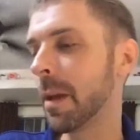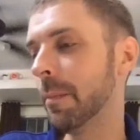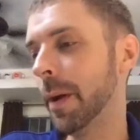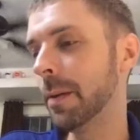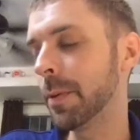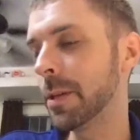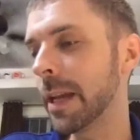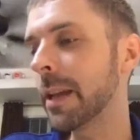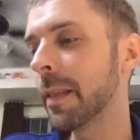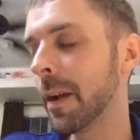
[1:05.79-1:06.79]
But
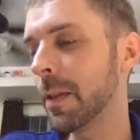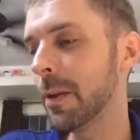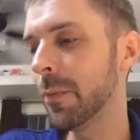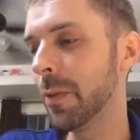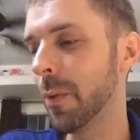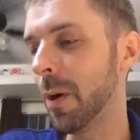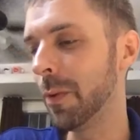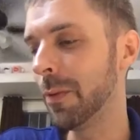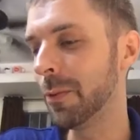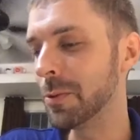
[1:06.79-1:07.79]
particularly with what
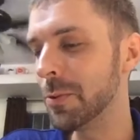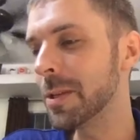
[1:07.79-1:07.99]
we will do